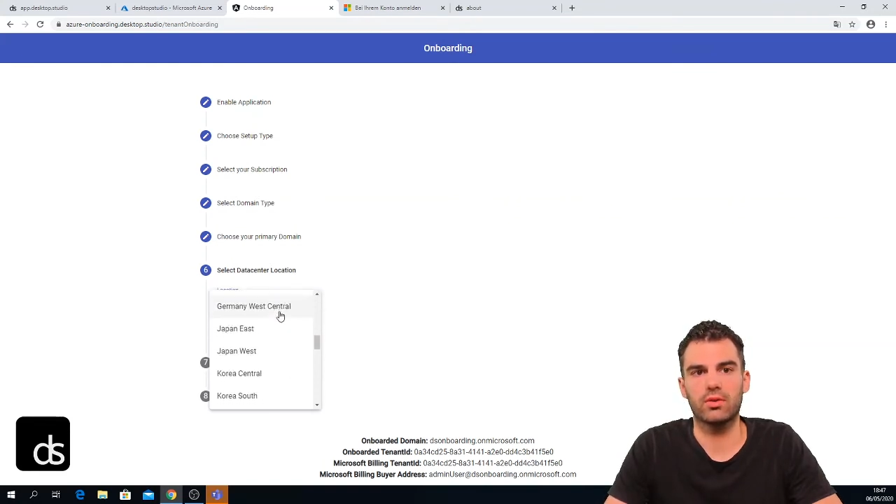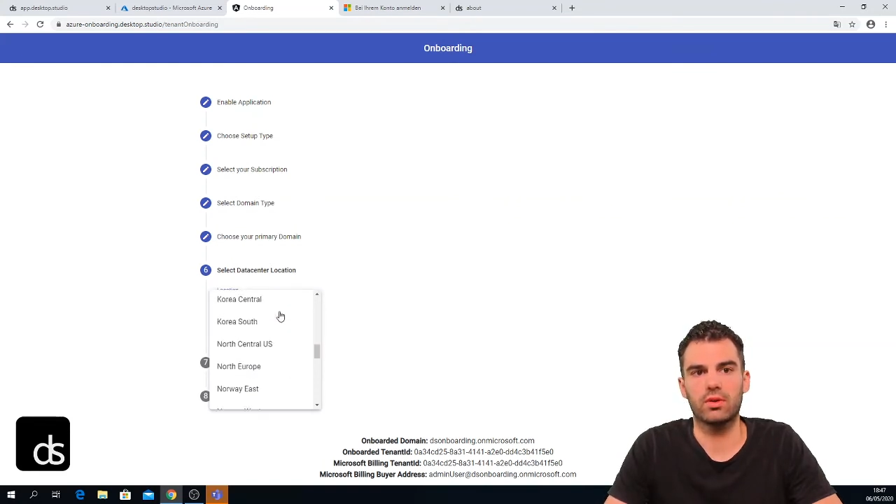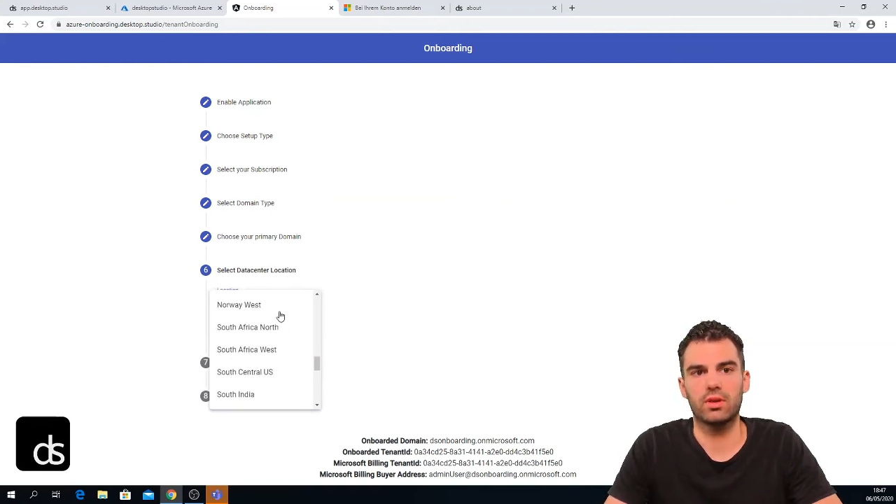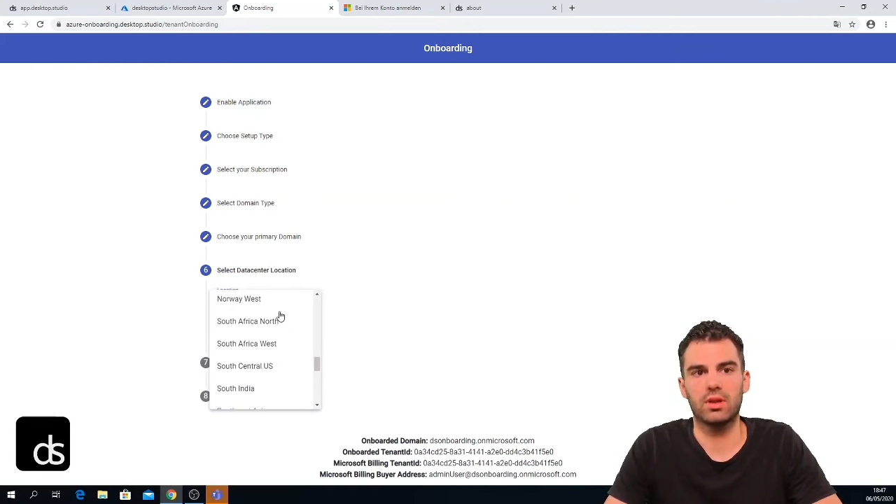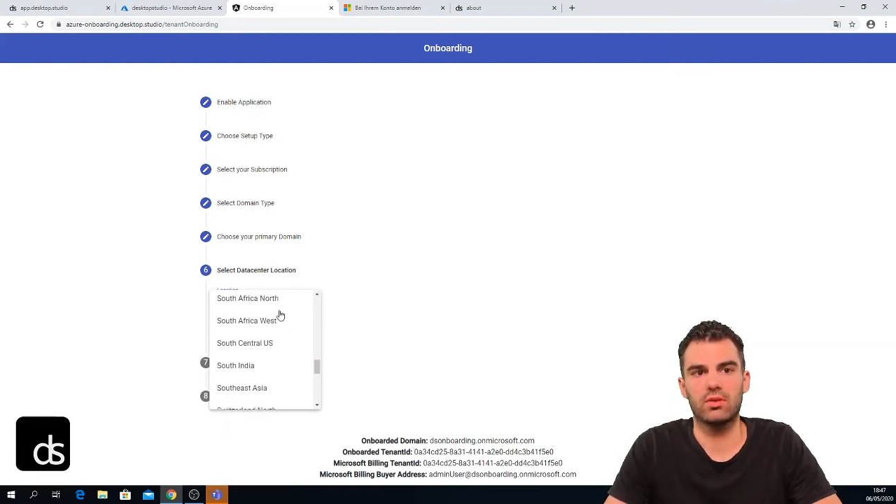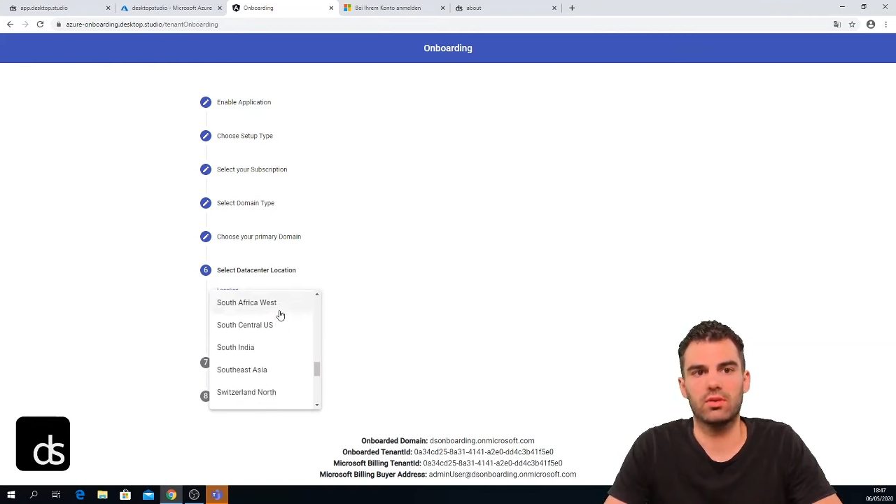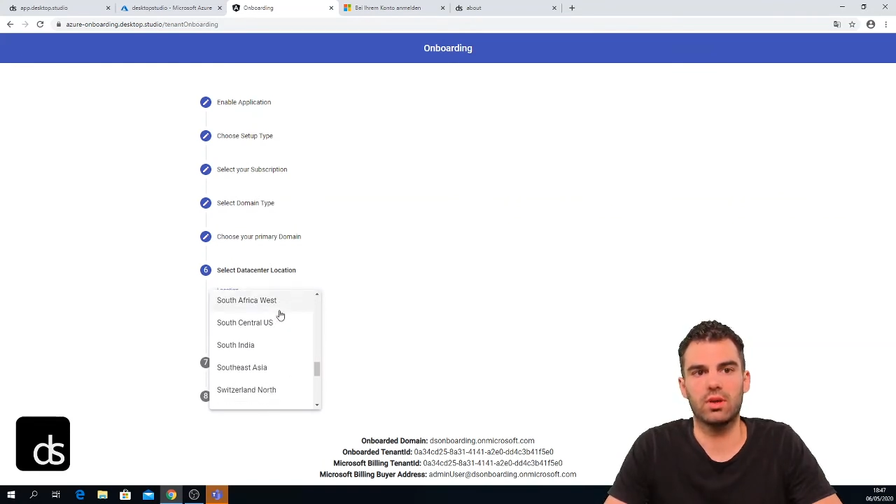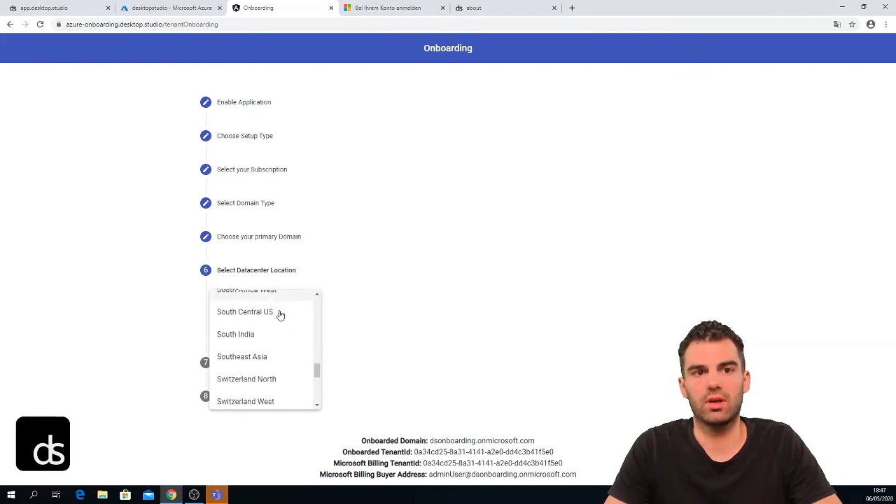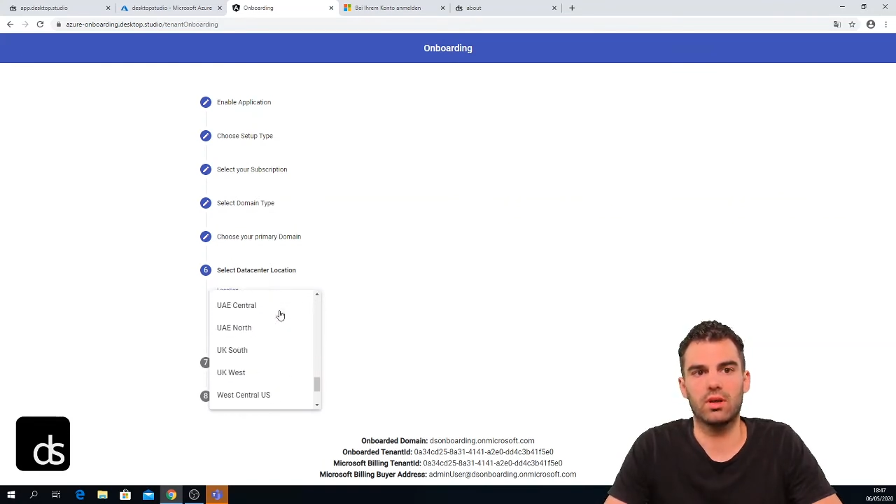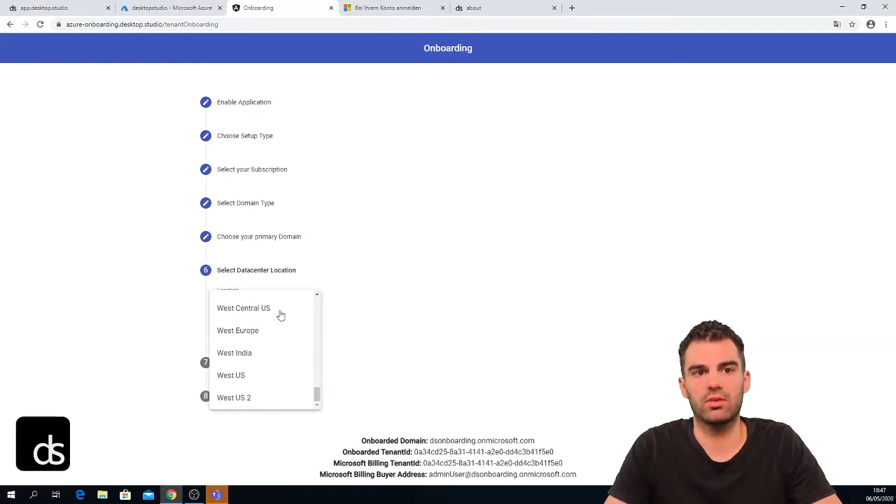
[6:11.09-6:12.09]
this
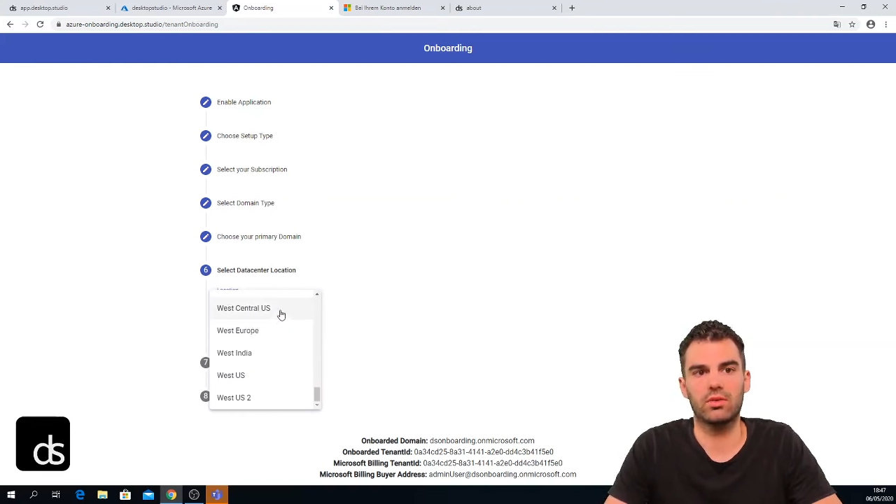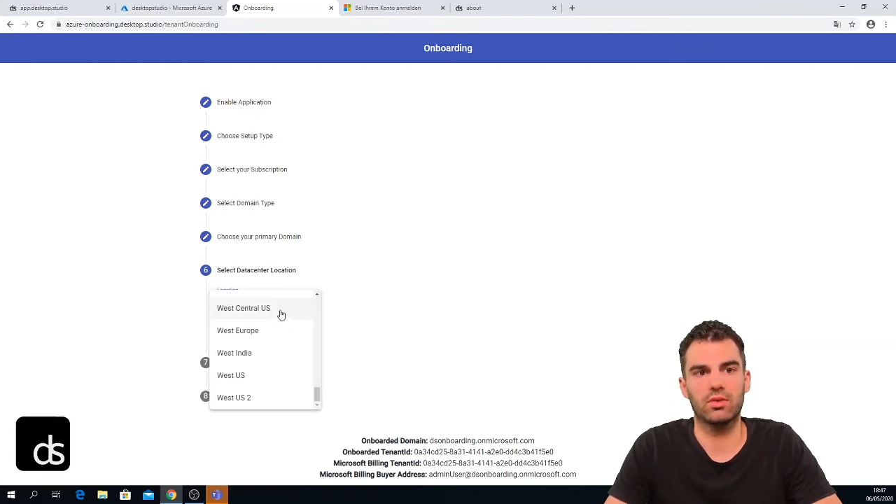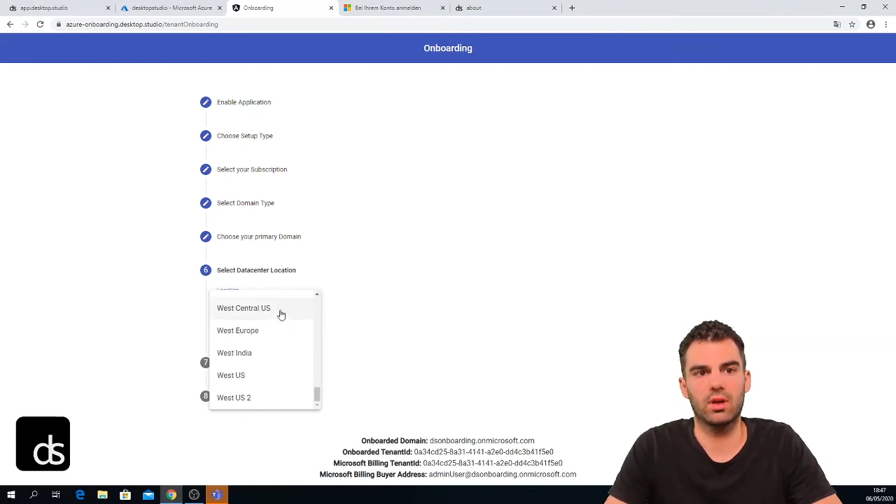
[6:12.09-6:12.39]
is